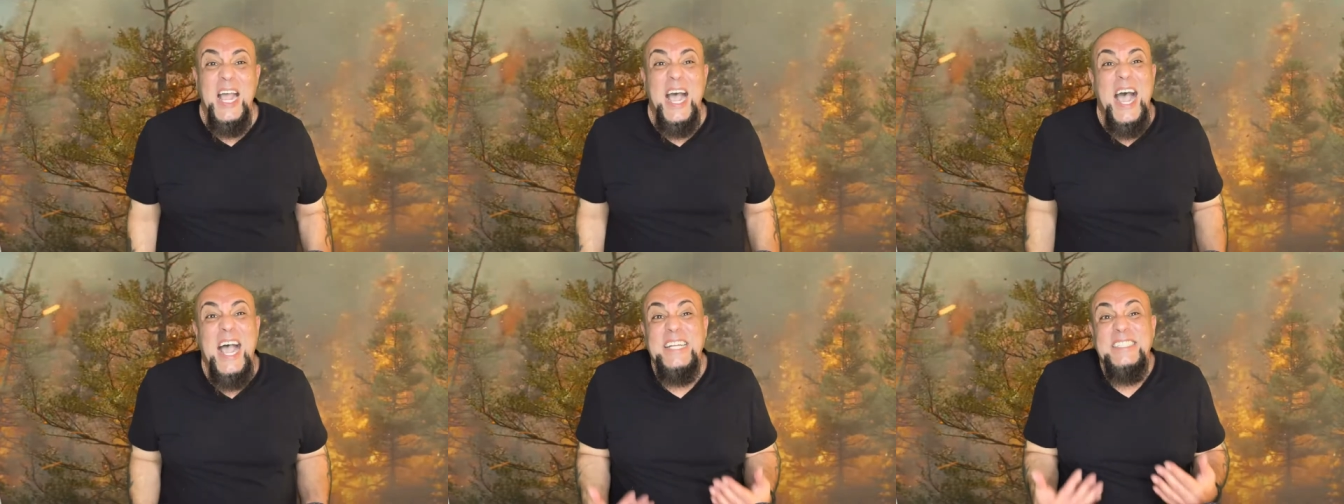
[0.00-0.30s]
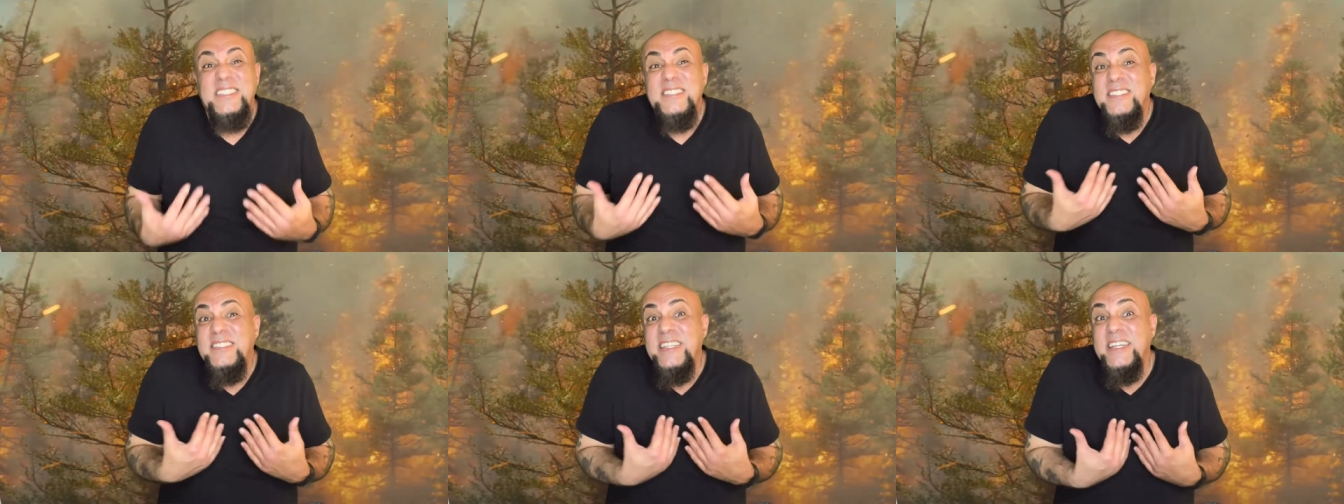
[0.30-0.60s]
I
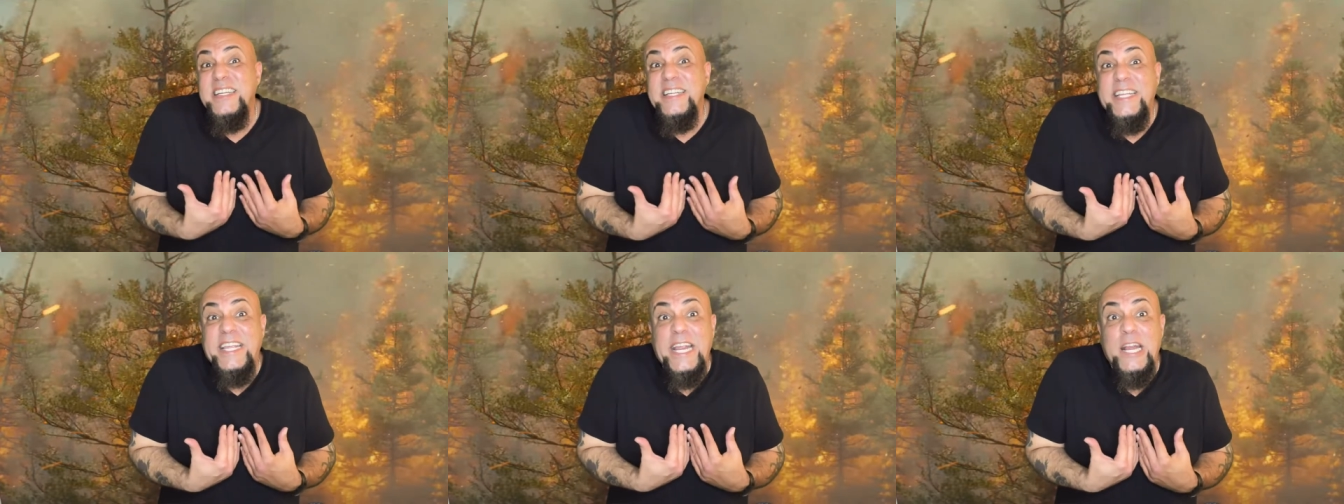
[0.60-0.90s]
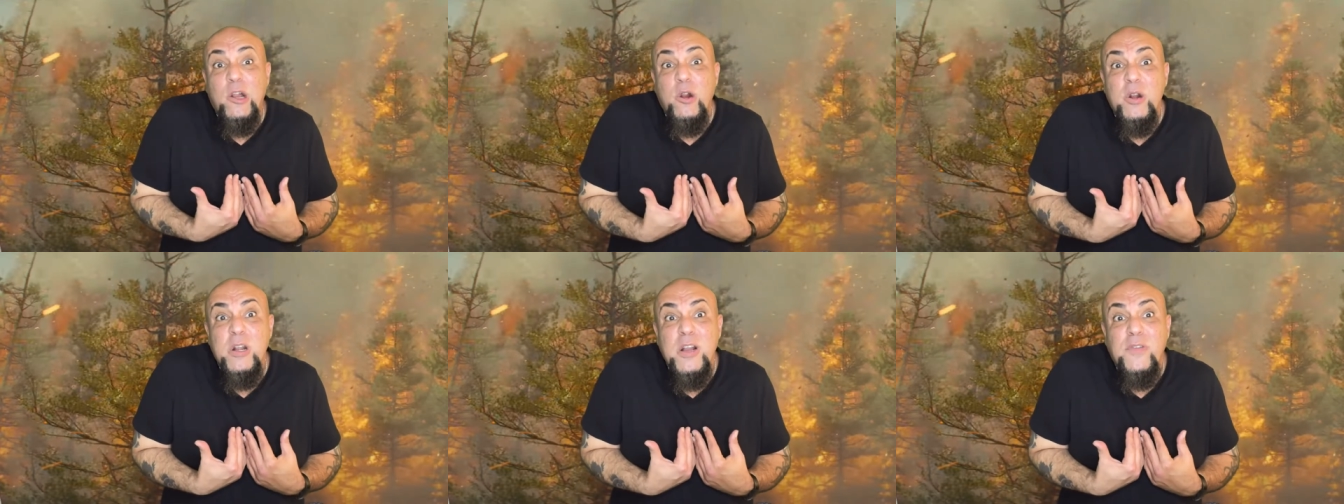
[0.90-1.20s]
just didn't
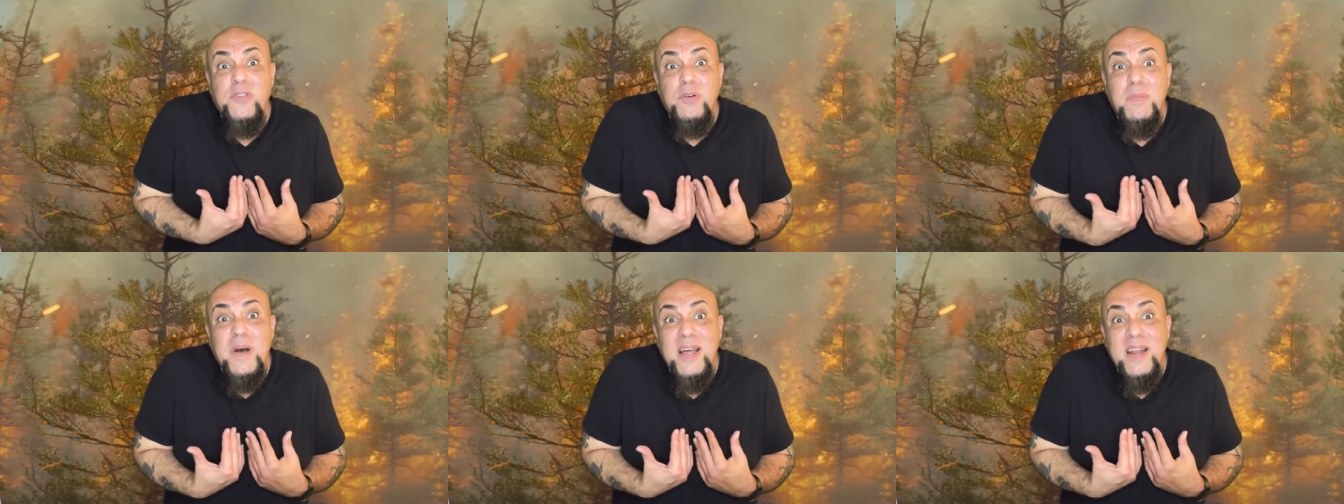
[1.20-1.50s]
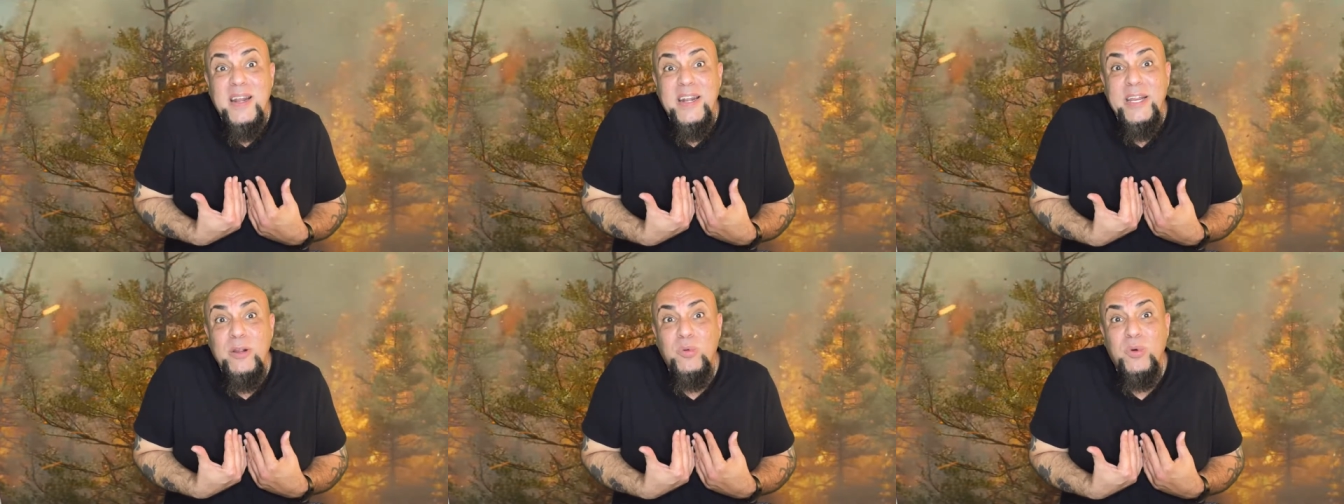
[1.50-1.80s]
care enough about
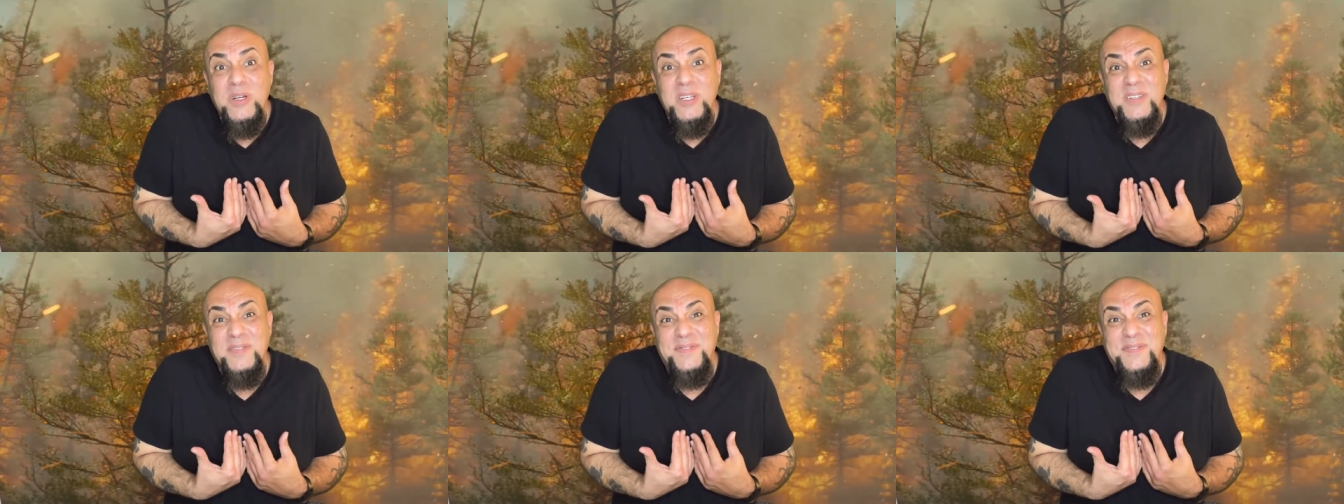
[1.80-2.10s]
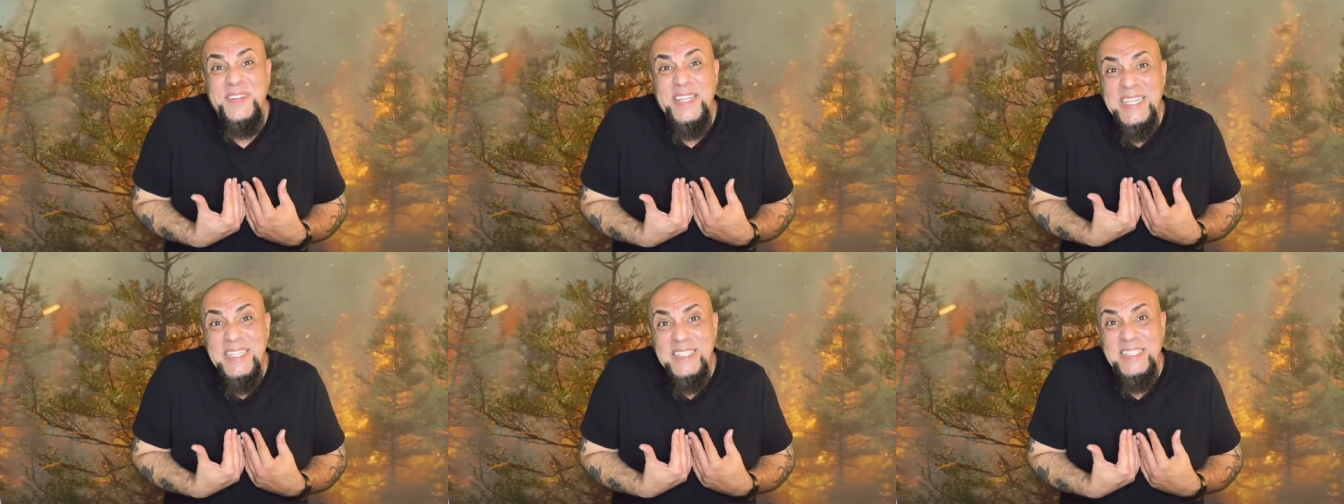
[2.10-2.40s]
anyone to
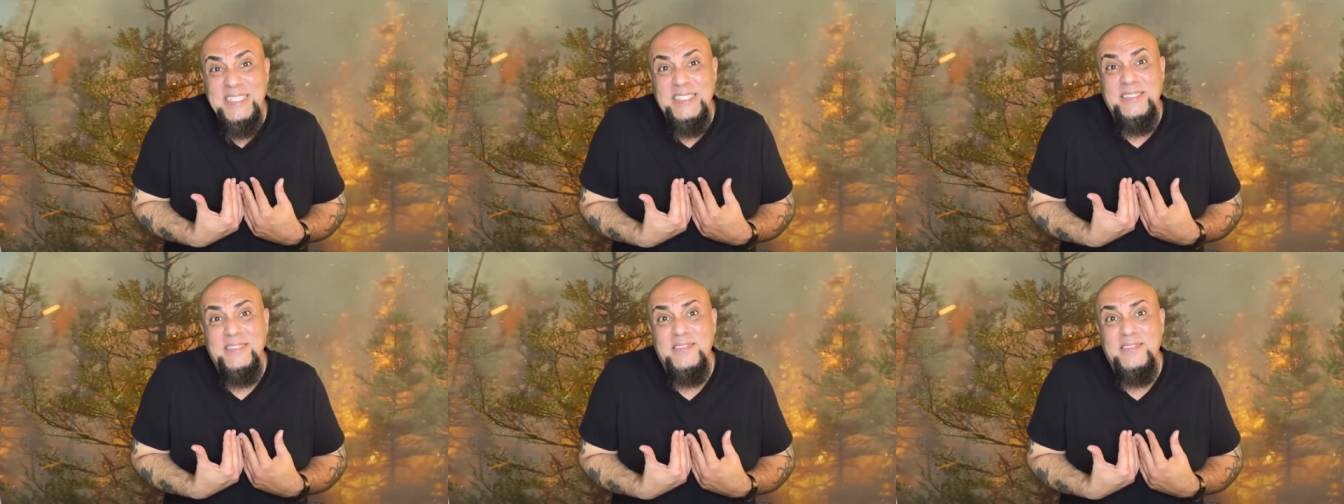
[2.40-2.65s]
feel it.